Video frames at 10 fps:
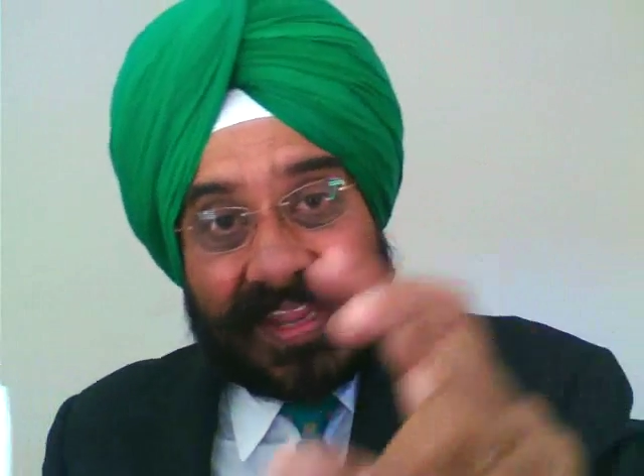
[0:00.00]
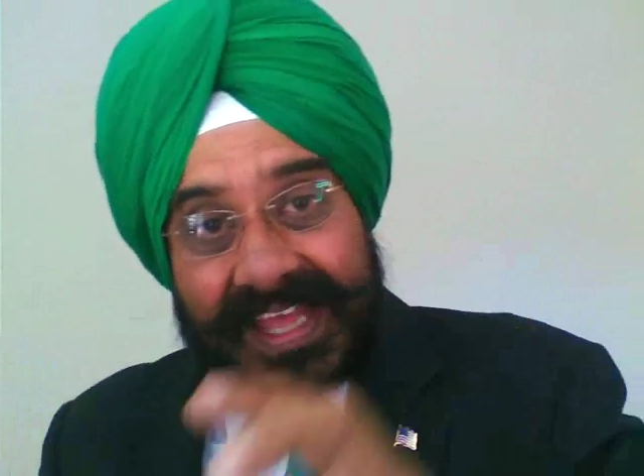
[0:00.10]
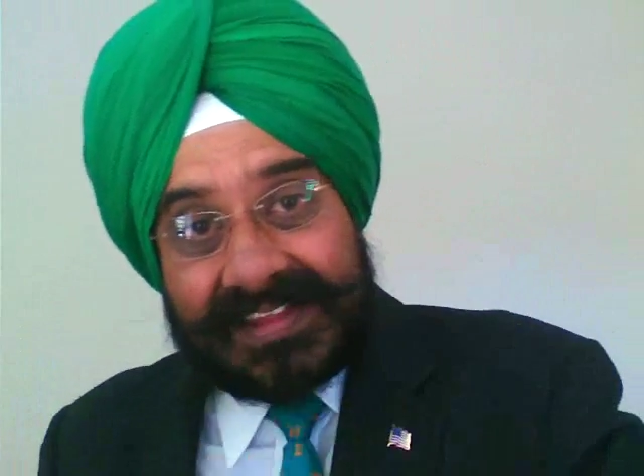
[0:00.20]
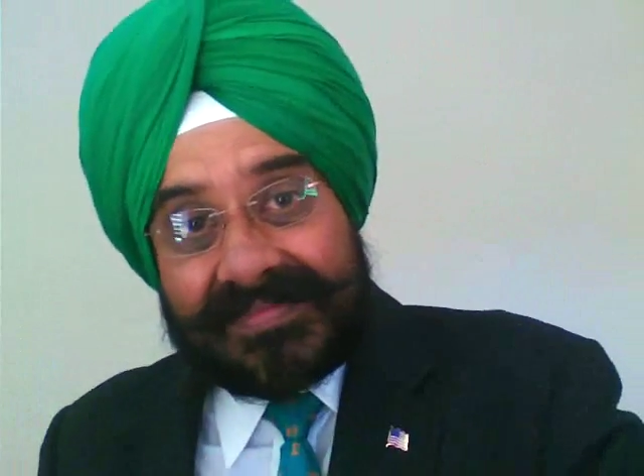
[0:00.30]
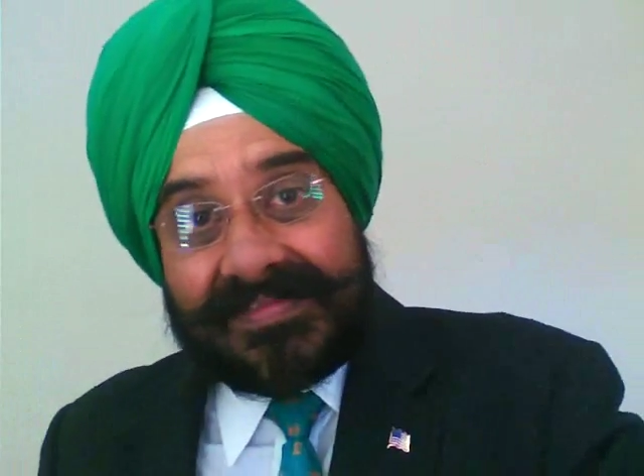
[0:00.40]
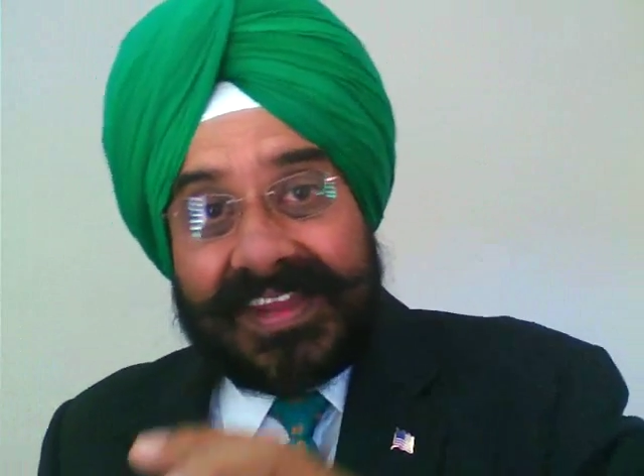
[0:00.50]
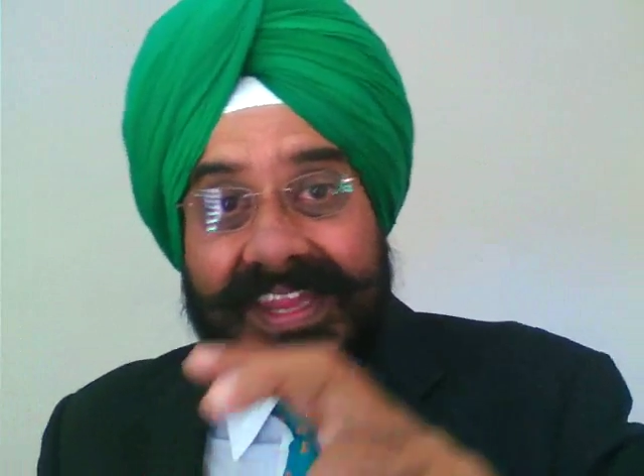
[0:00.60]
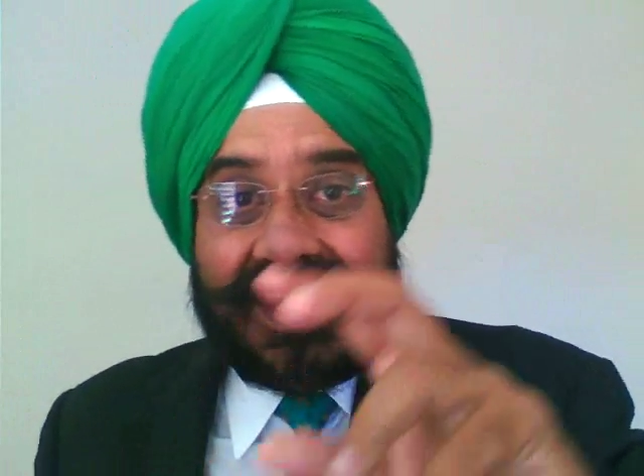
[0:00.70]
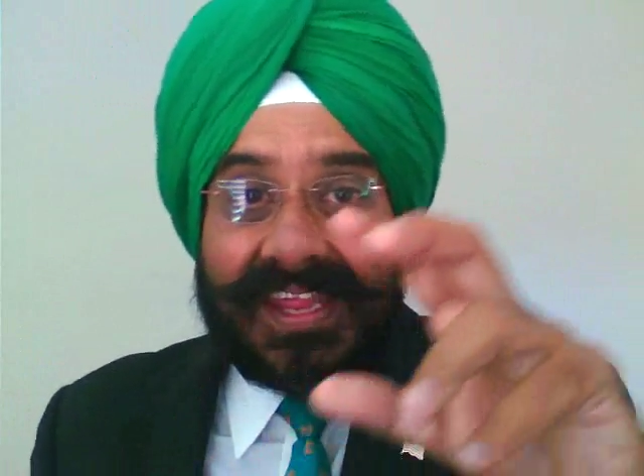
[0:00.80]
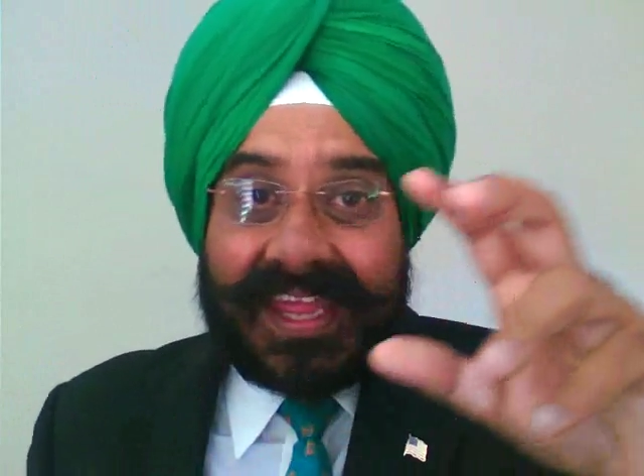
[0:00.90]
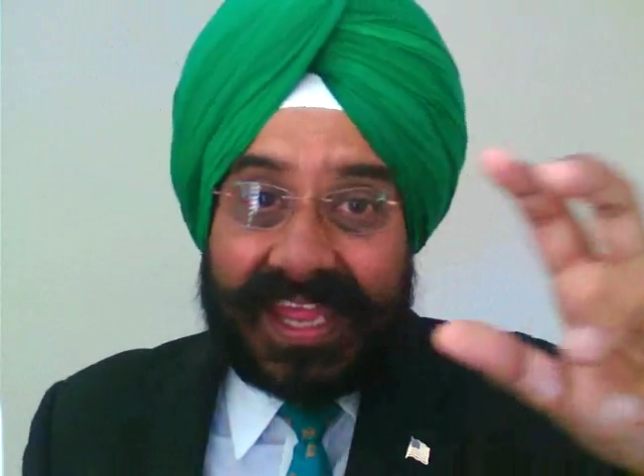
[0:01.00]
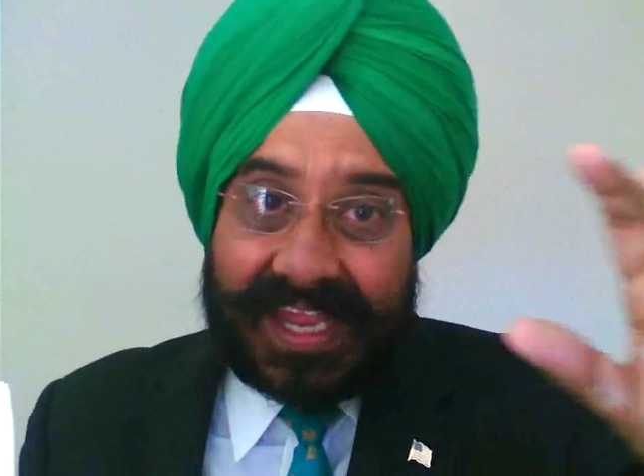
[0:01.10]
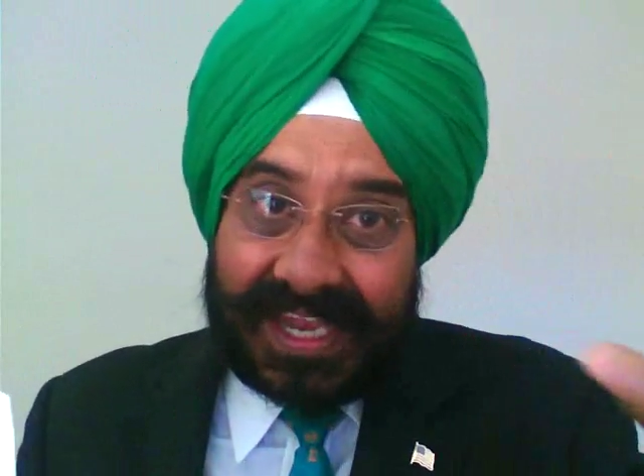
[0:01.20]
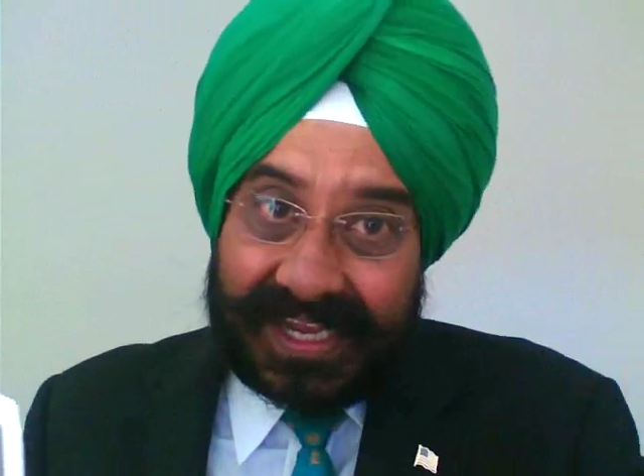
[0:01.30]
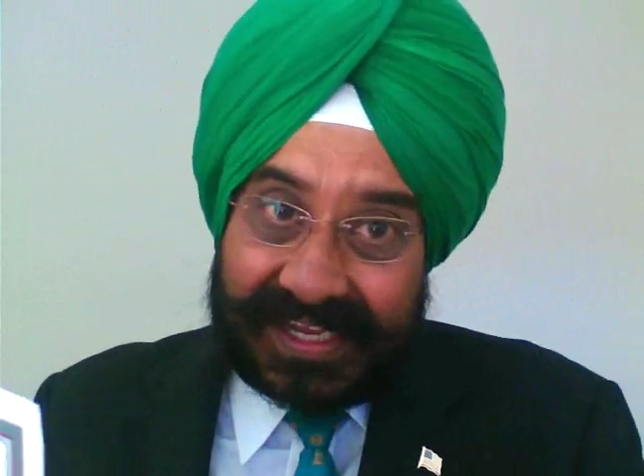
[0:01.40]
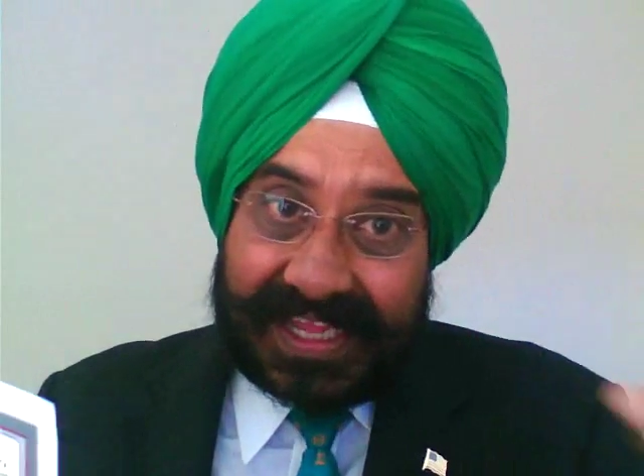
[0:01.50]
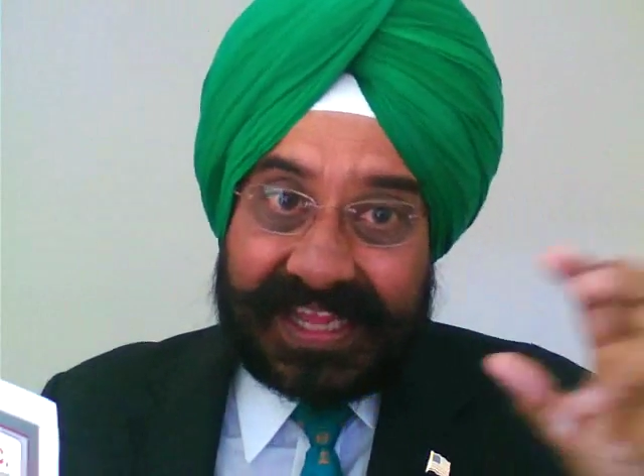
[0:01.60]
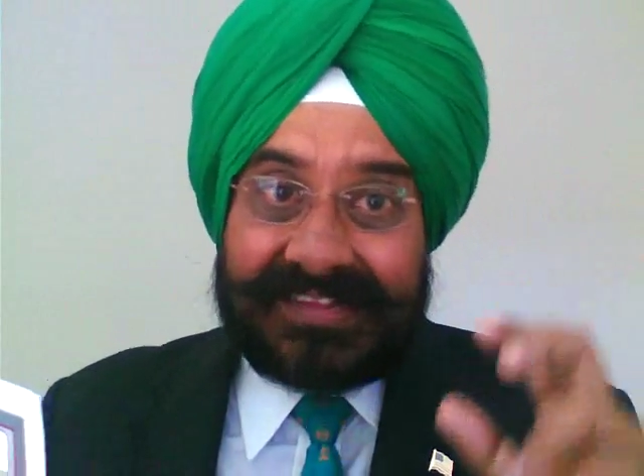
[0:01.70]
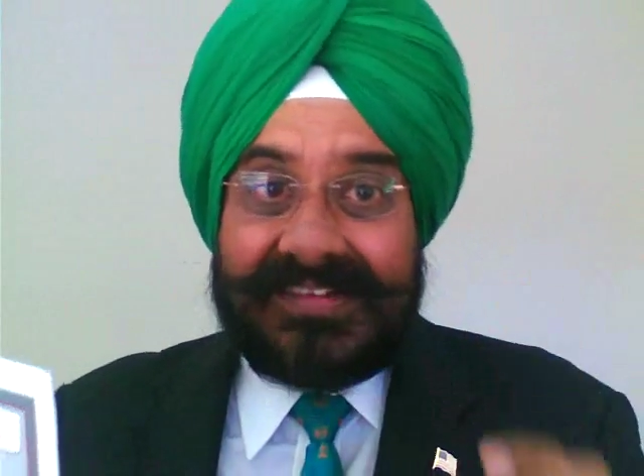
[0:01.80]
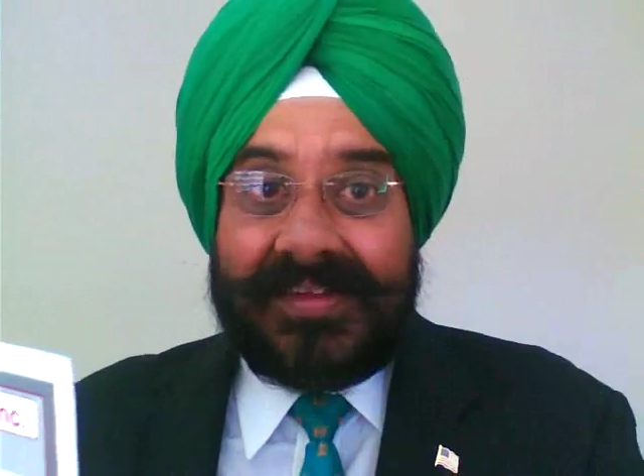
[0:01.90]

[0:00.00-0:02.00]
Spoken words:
tax free and tax